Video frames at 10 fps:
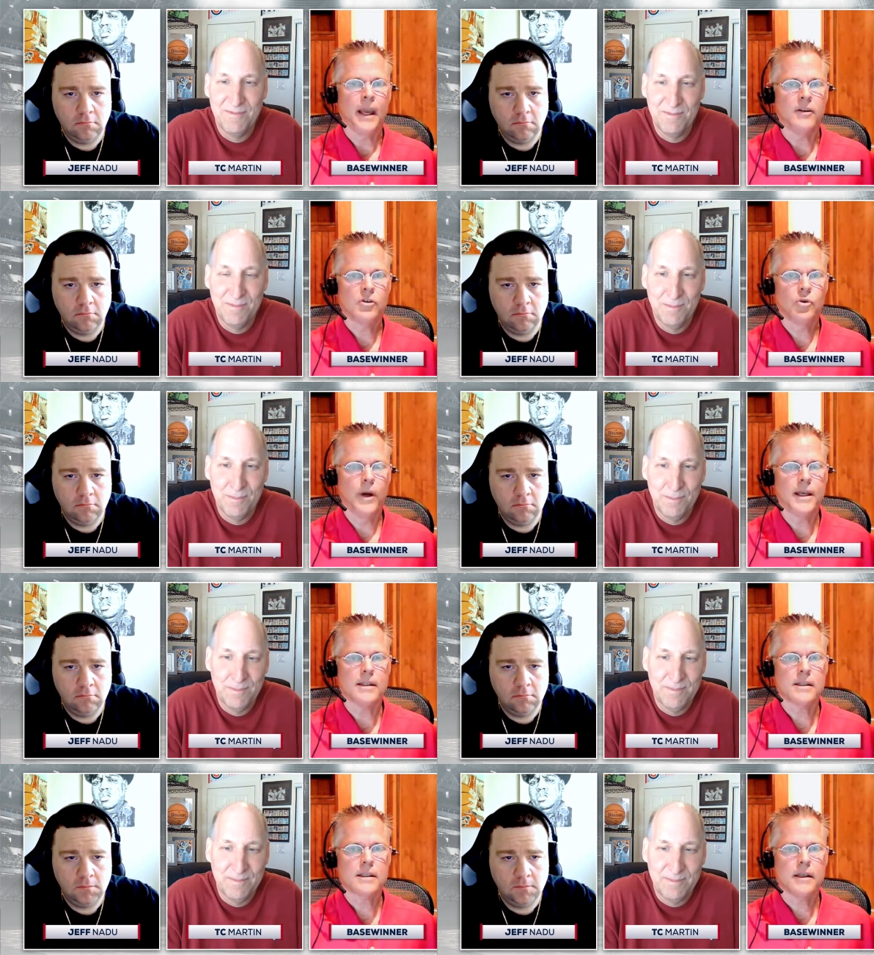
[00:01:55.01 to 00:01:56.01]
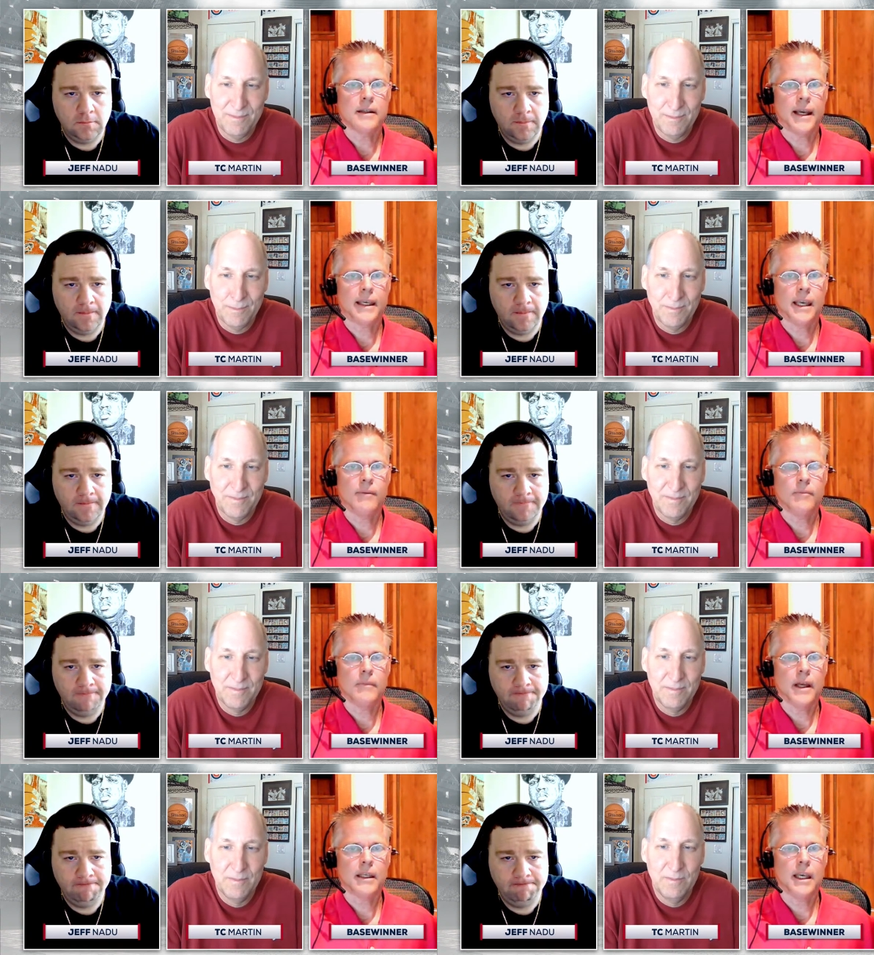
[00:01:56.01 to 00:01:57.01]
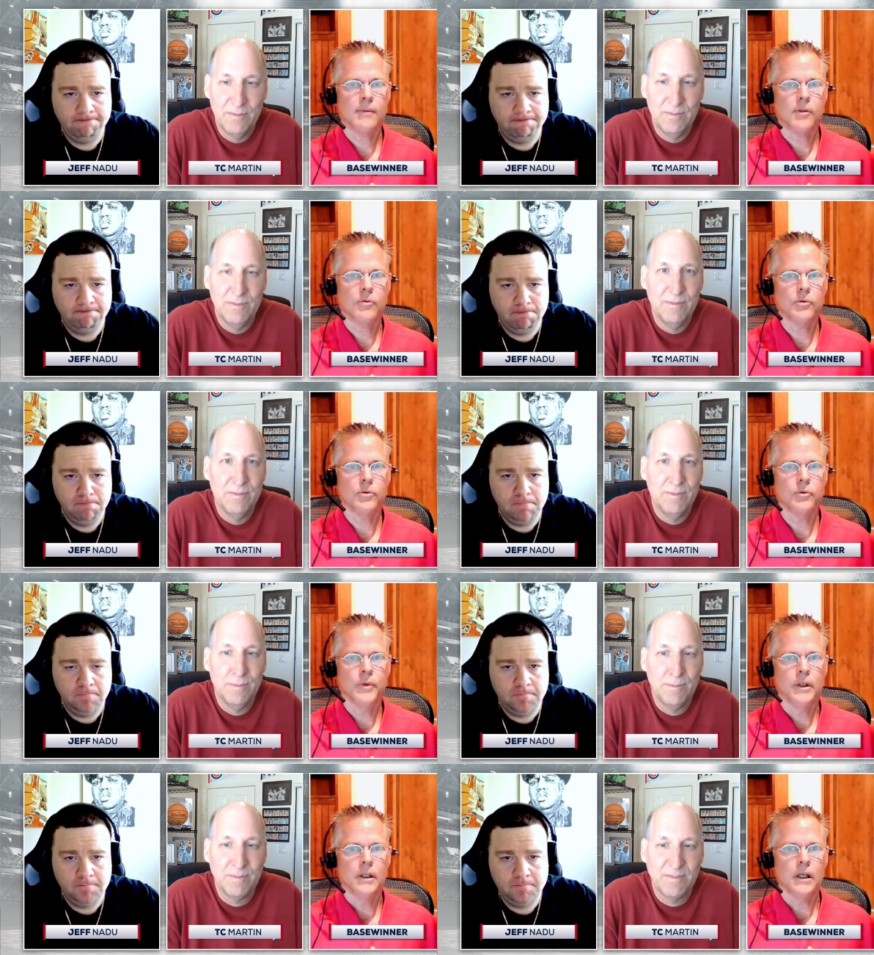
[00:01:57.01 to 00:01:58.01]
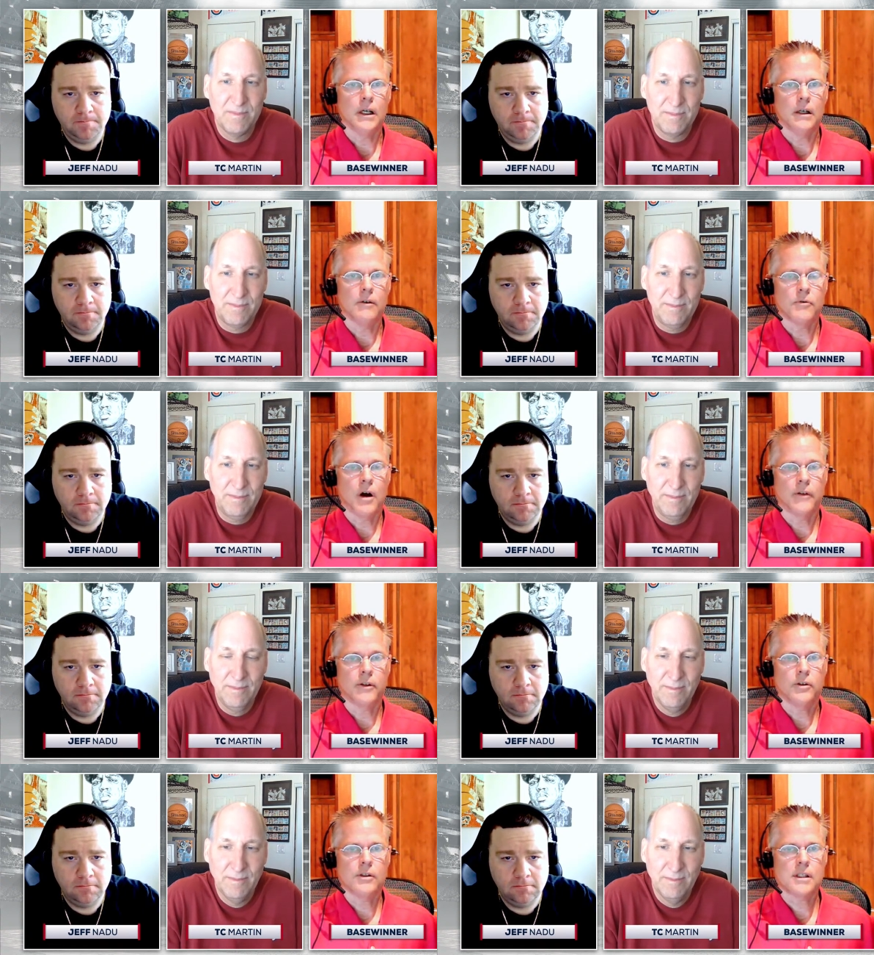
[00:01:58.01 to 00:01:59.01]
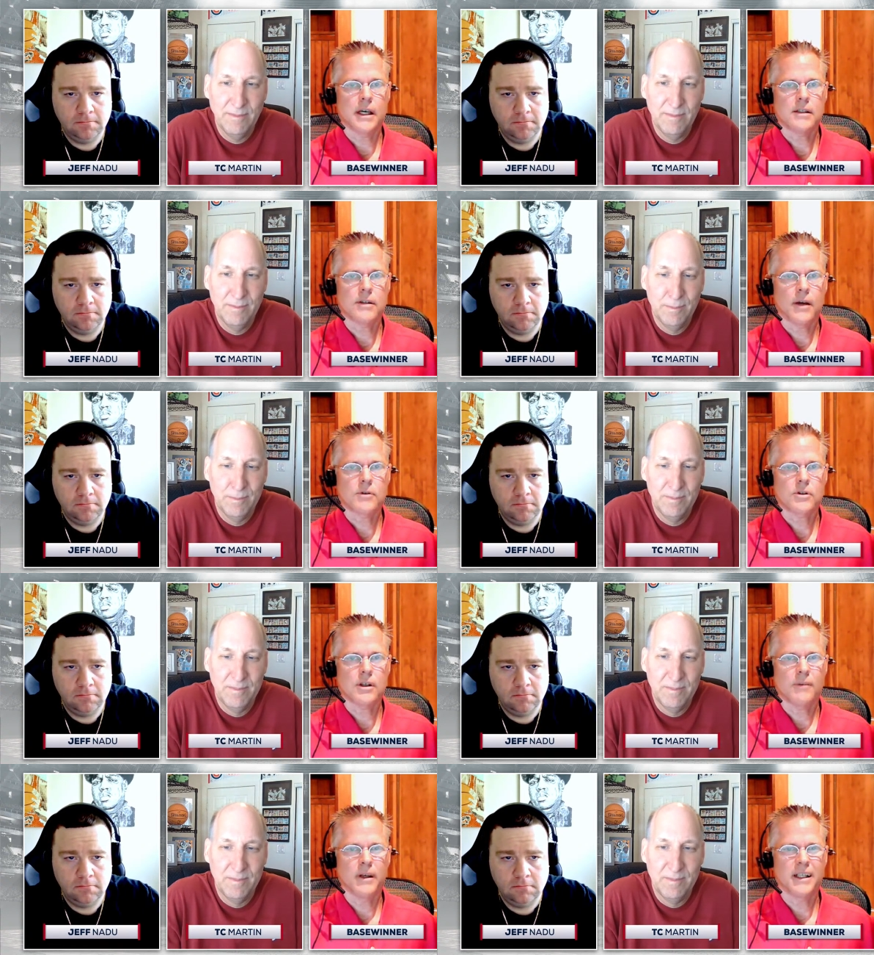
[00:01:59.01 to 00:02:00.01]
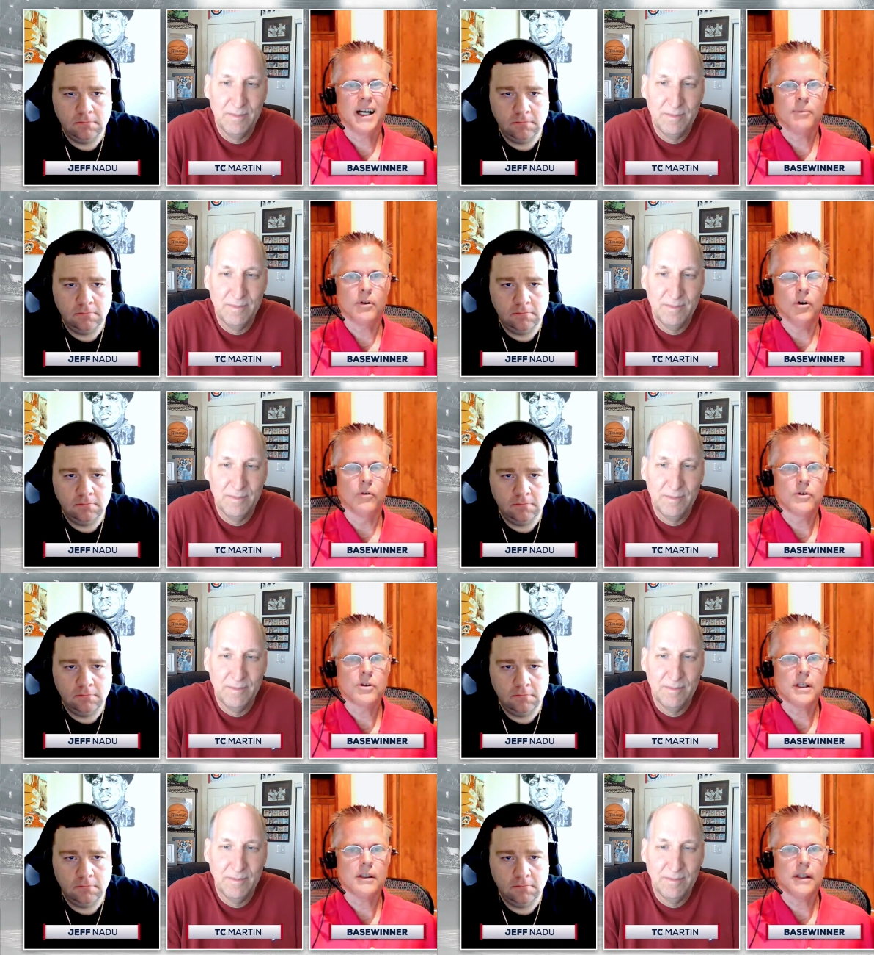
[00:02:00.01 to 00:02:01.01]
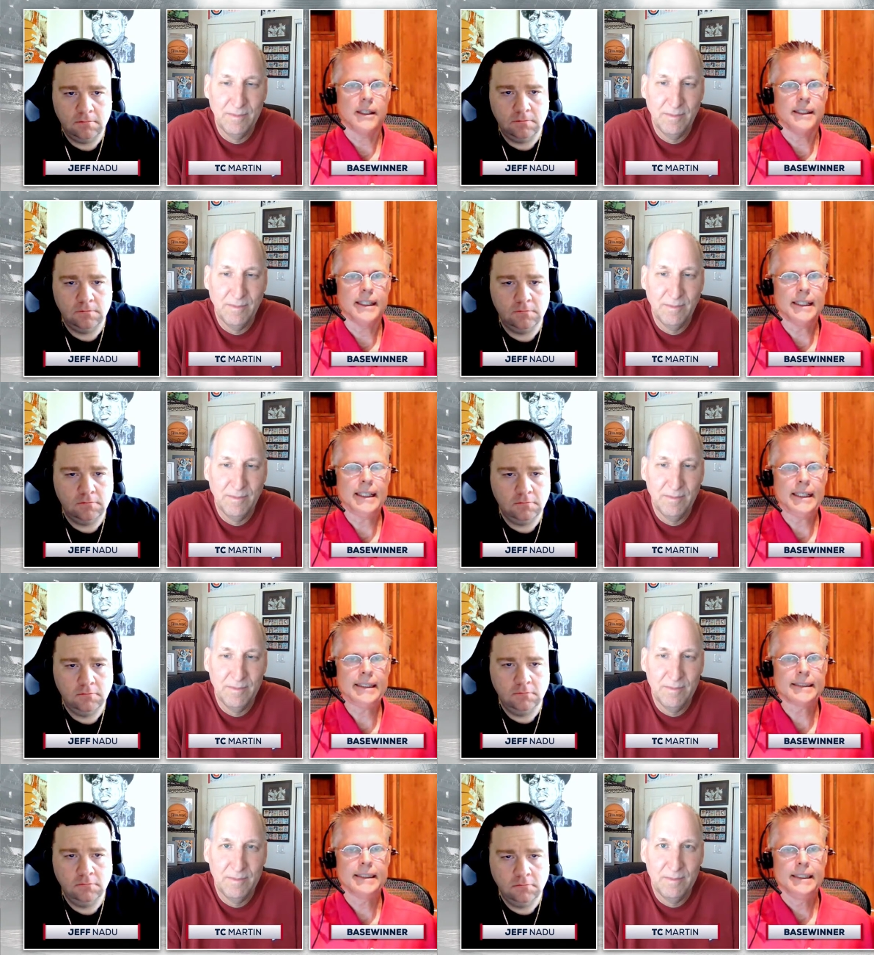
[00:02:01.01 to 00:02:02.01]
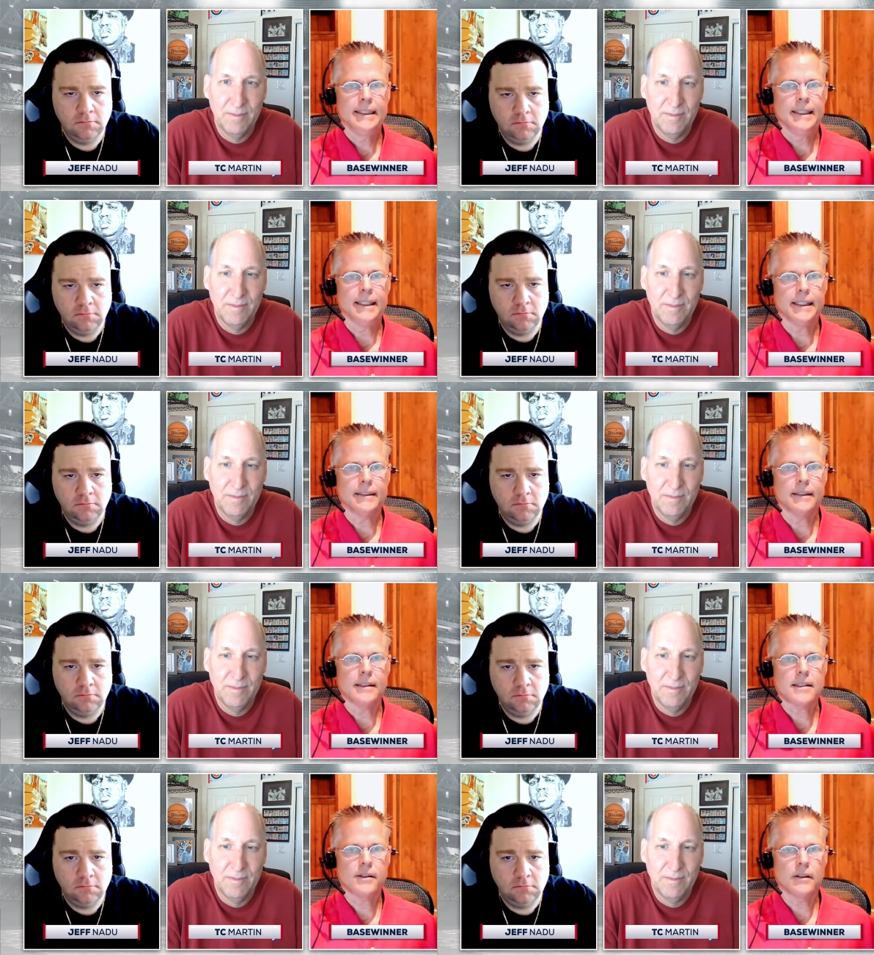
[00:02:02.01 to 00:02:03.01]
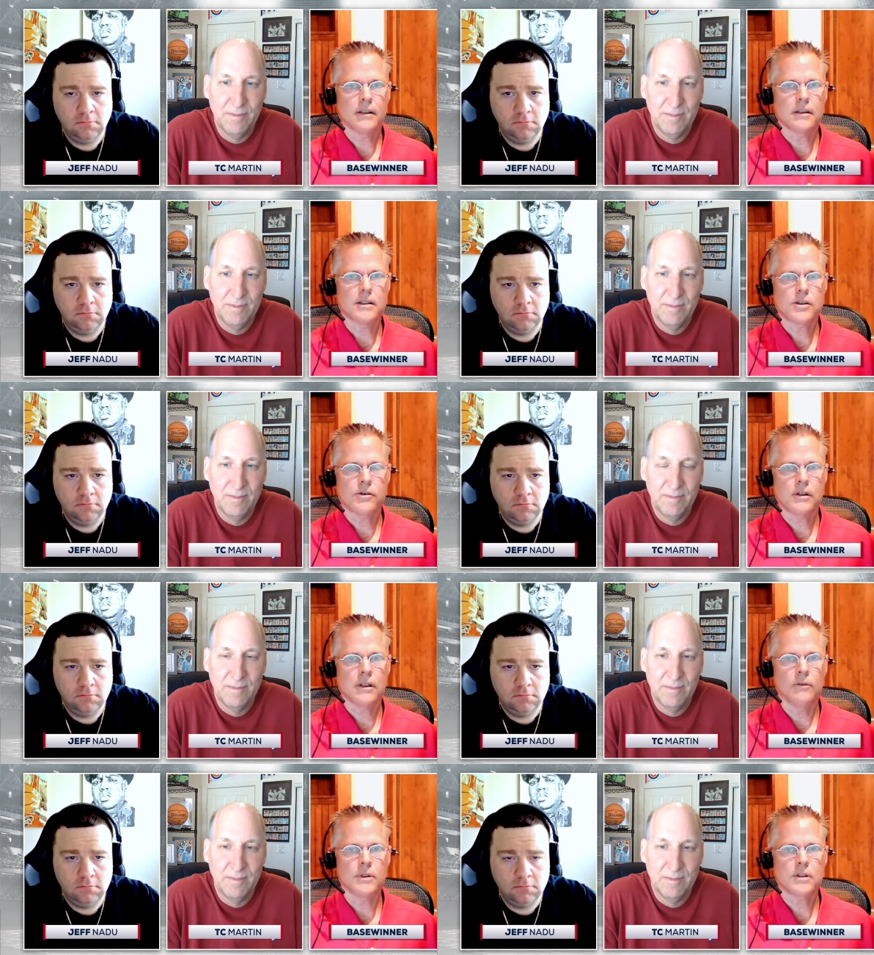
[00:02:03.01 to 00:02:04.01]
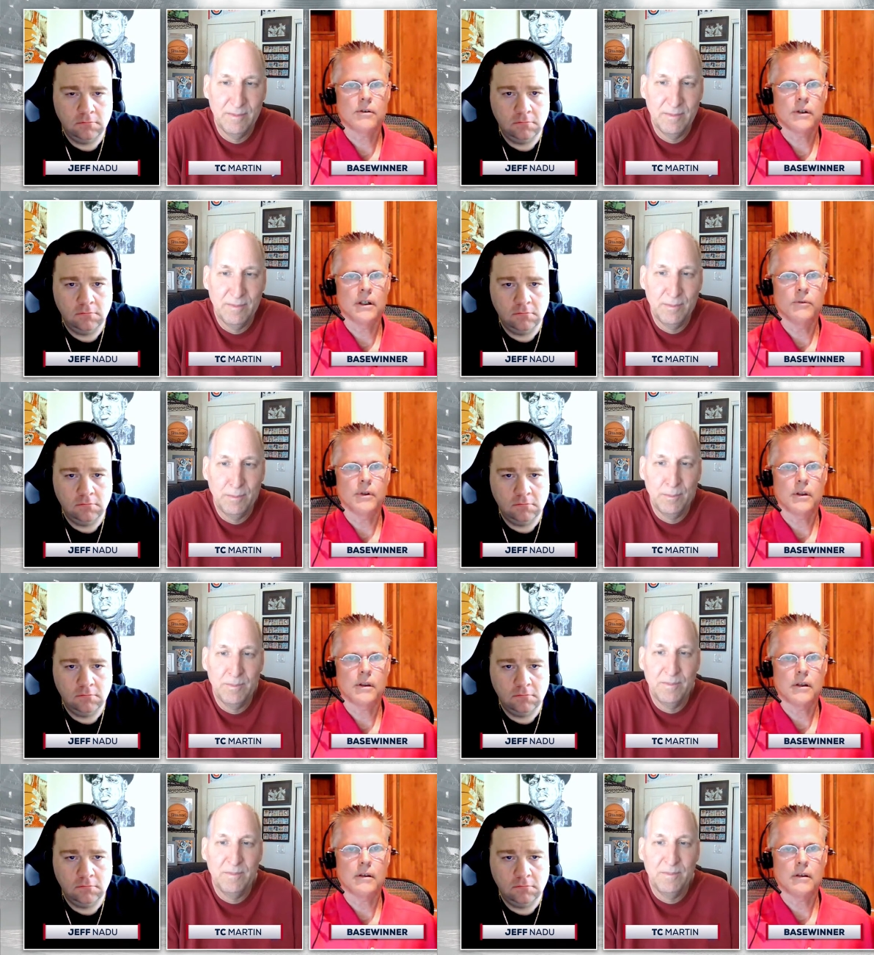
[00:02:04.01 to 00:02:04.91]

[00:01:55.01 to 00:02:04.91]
Speaker 1: and the Twins, and that came through on the good side, so that was good. I played a couple overs that didn't hit. And it's still a little concerning on what's going on with